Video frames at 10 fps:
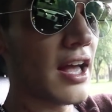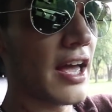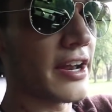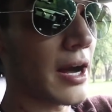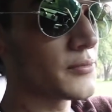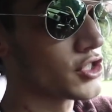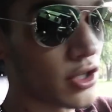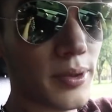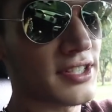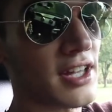And I'm
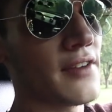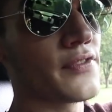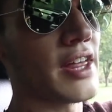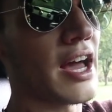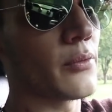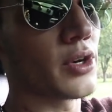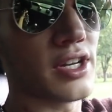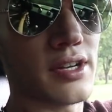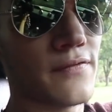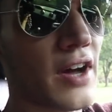super excited for that. And we're
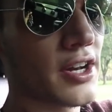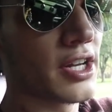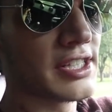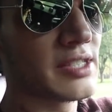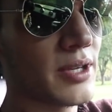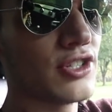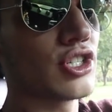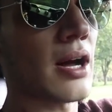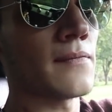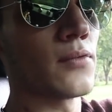gonna find a good speed
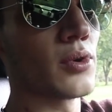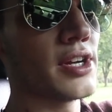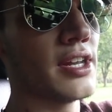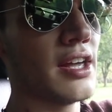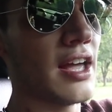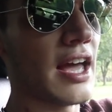shop for it.